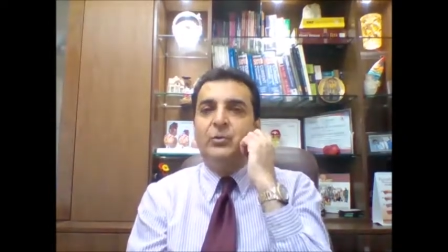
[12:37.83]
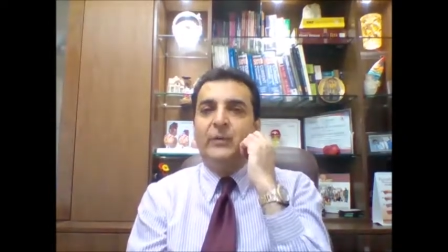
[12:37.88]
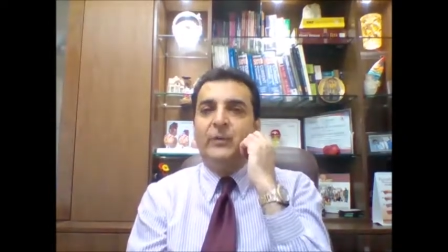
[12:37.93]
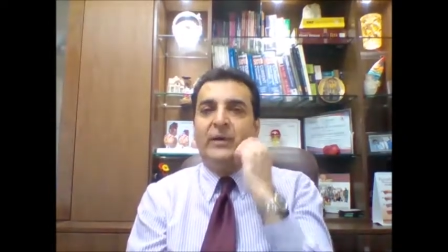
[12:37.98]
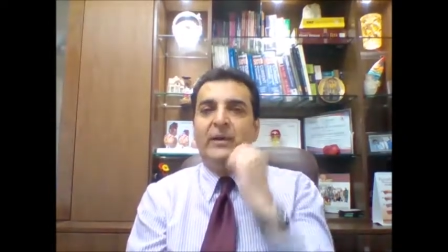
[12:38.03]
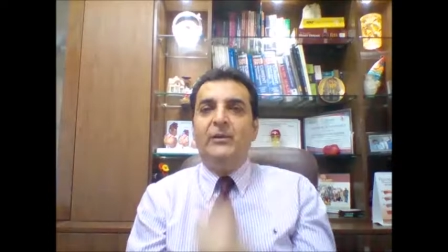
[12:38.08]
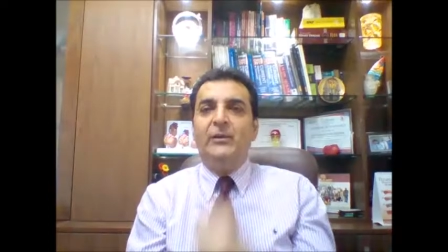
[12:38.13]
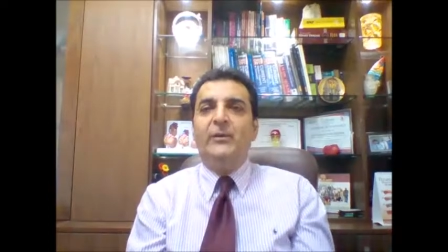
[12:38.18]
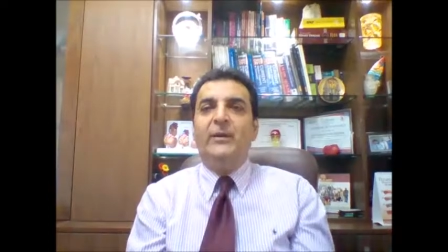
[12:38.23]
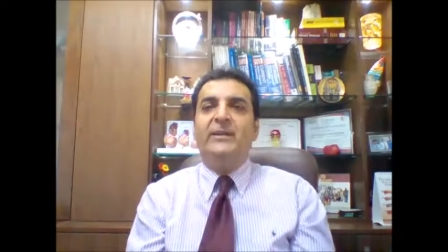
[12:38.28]

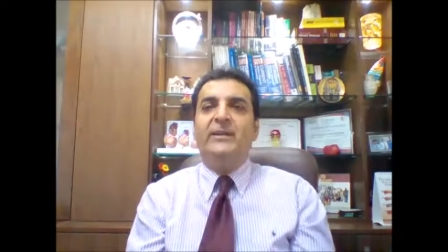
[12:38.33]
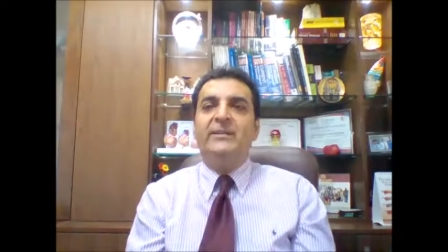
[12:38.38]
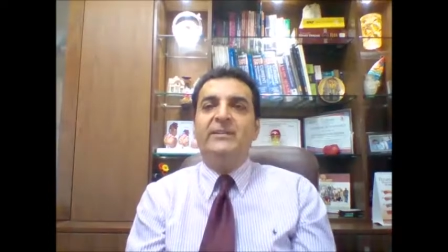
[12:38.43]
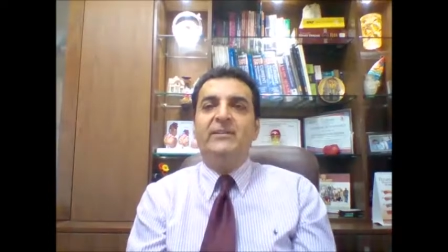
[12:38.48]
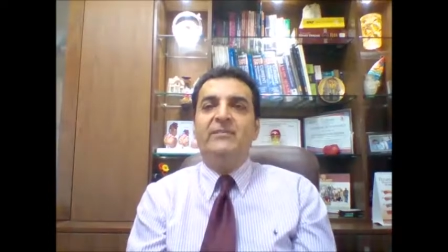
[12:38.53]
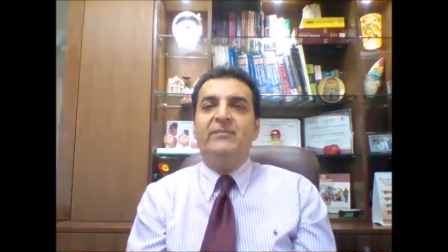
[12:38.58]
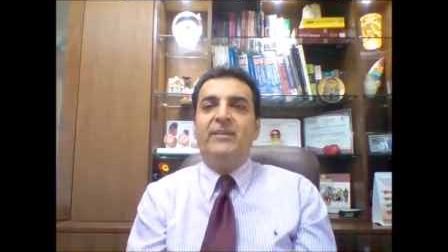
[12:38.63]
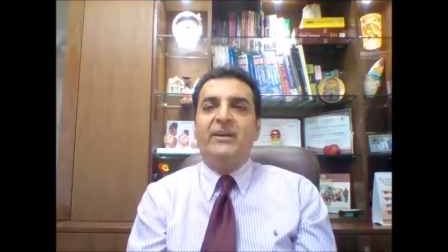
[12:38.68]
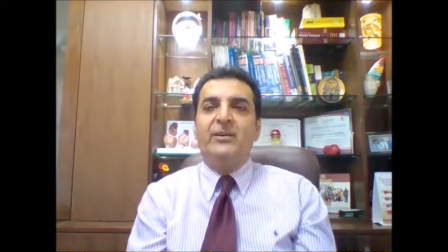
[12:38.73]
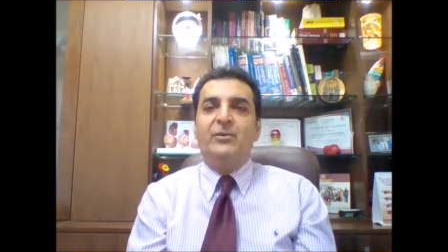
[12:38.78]
evaluate the
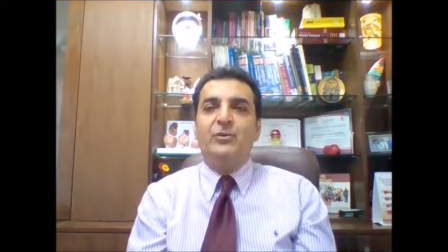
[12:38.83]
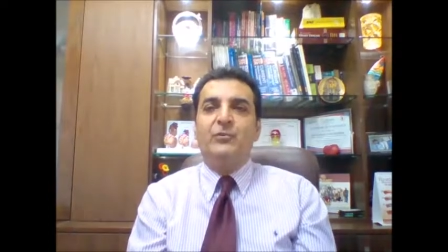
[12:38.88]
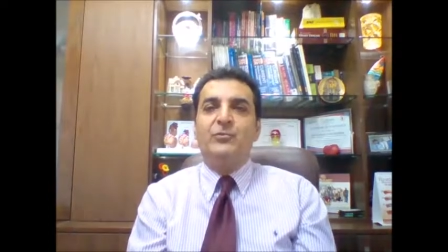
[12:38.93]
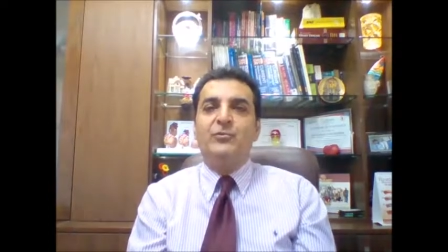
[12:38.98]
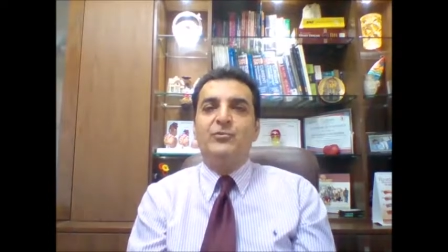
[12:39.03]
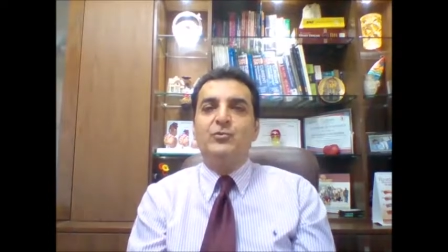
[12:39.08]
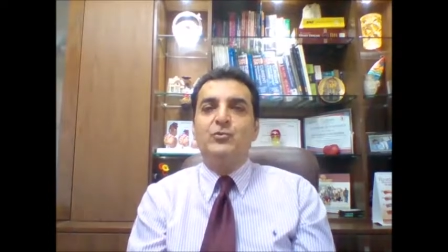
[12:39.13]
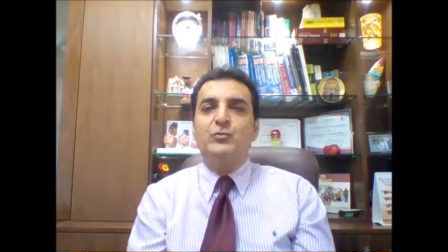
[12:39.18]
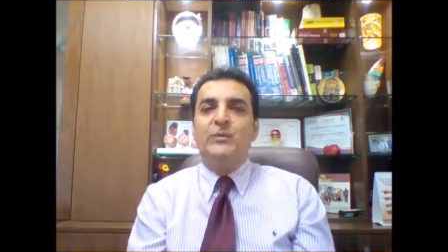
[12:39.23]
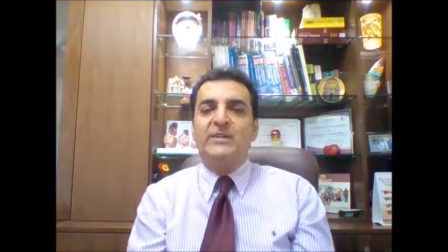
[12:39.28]
effect of
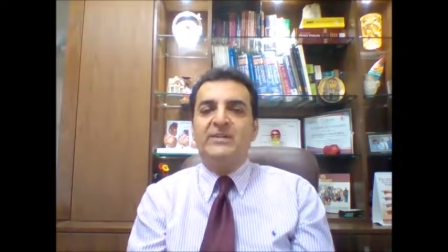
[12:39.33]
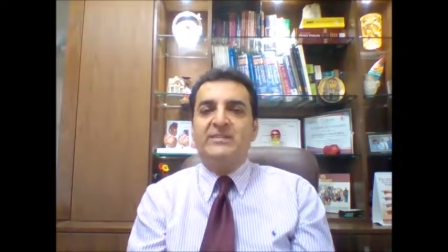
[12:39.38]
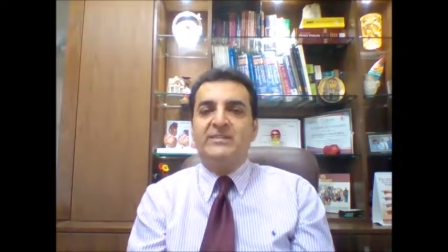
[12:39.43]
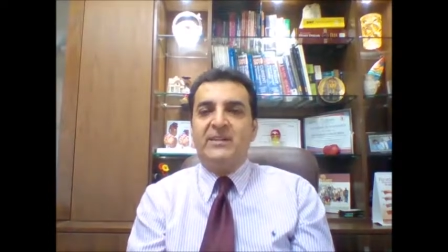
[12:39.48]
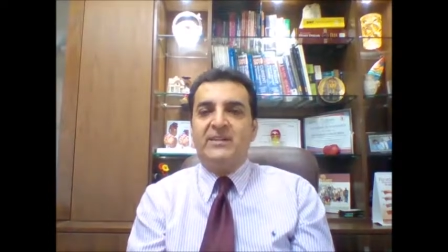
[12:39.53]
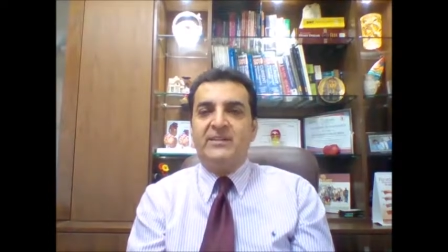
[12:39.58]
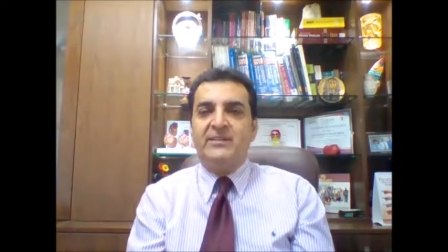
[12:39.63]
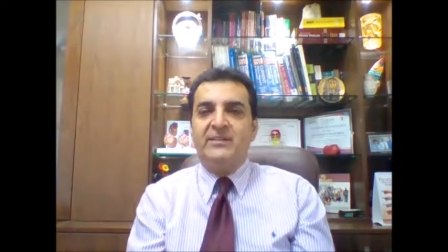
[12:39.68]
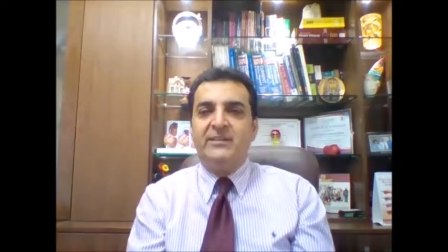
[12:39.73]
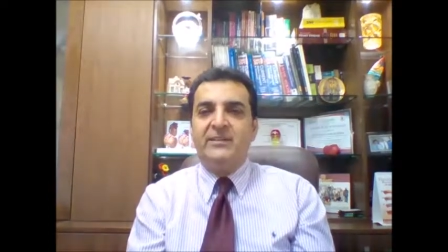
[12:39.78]

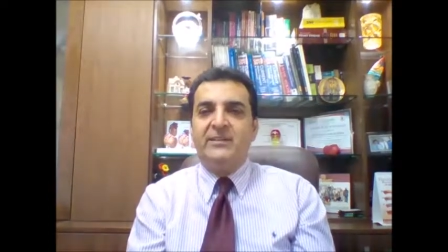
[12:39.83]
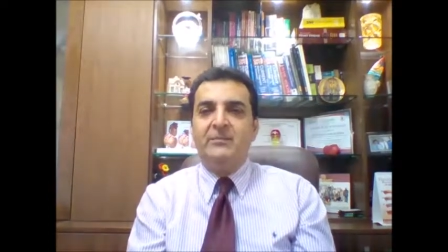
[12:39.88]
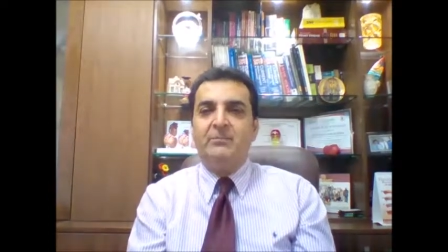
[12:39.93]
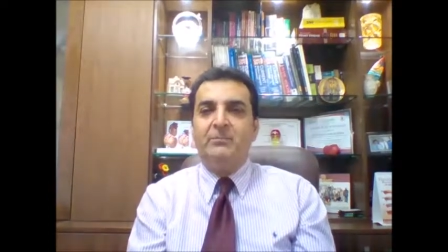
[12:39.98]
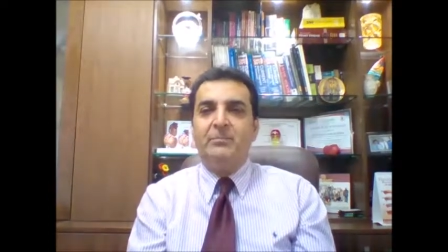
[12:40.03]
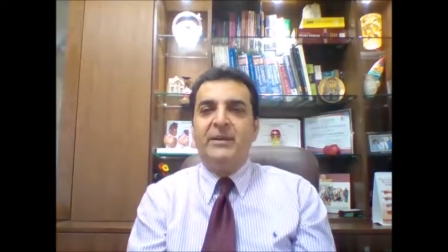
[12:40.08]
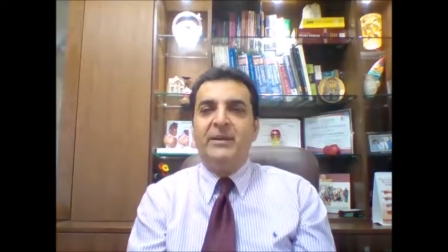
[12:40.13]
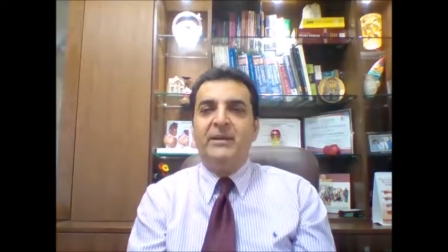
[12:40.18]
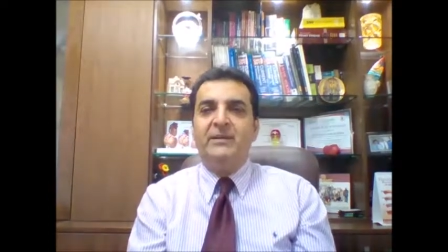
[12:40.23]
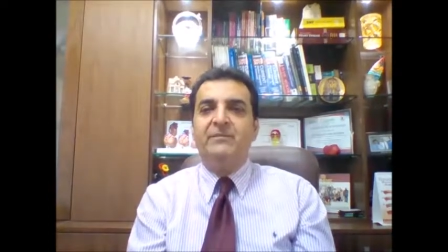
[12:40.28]
rosuvastatin
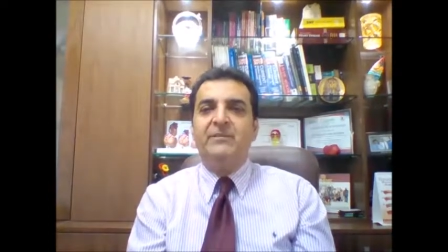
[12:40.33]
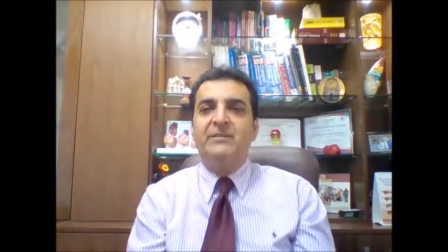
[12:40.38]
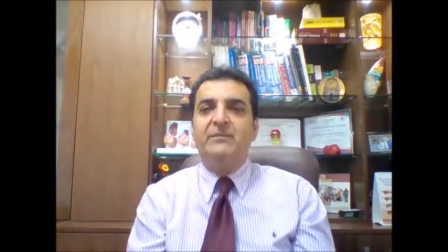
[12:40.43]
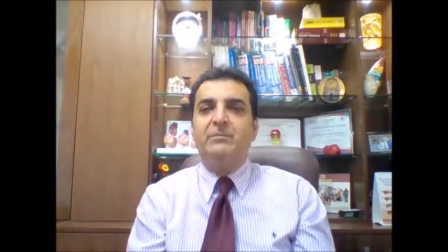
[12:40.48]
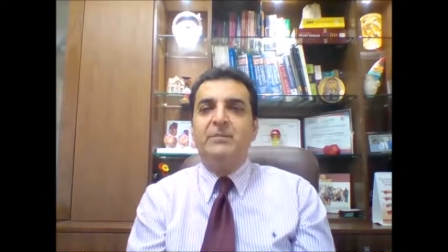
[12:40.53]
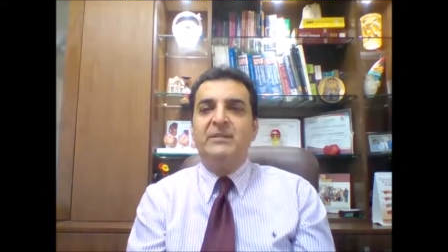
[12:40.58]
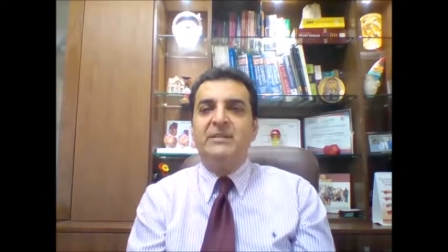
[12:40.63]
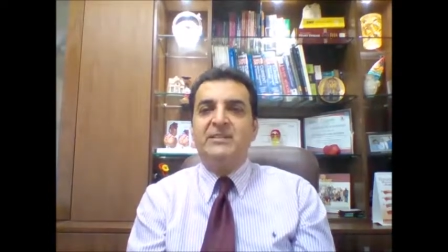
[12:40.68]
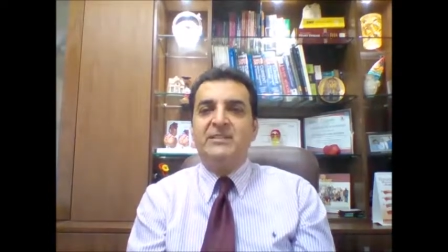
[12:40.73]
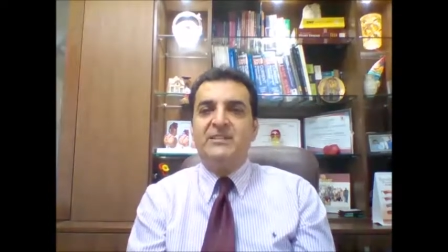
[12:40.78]
compared
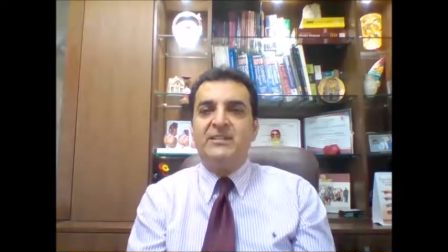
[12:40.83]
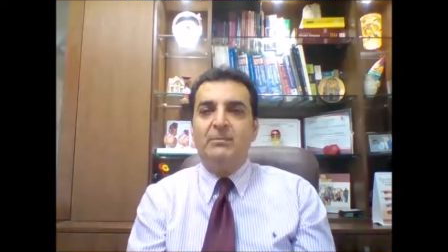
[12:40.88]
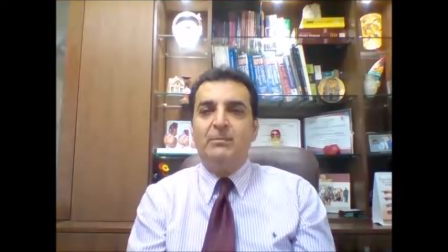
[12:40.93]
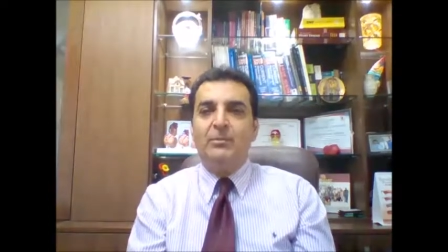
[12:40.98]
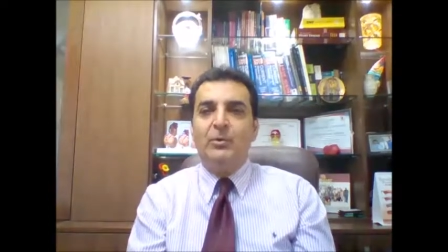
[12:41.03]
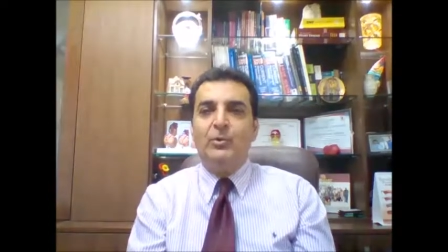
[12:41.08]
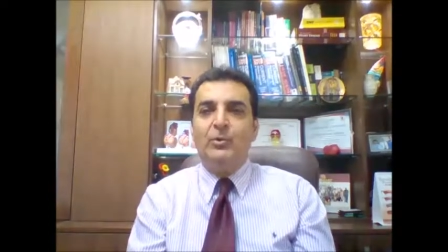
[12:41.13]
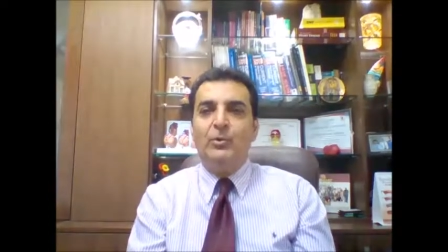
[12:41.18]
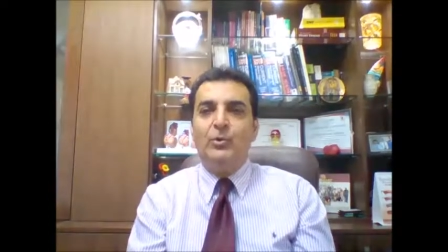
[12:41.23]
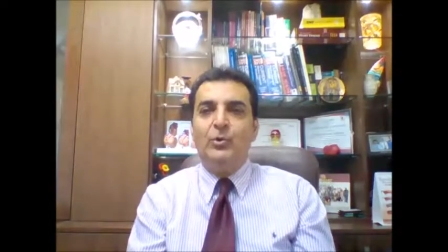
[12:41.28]
with
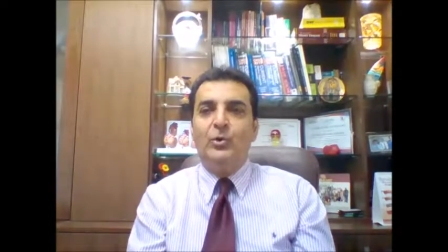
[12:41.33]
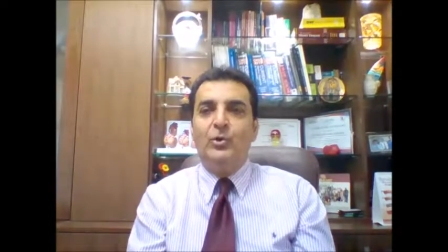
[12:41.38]
placebo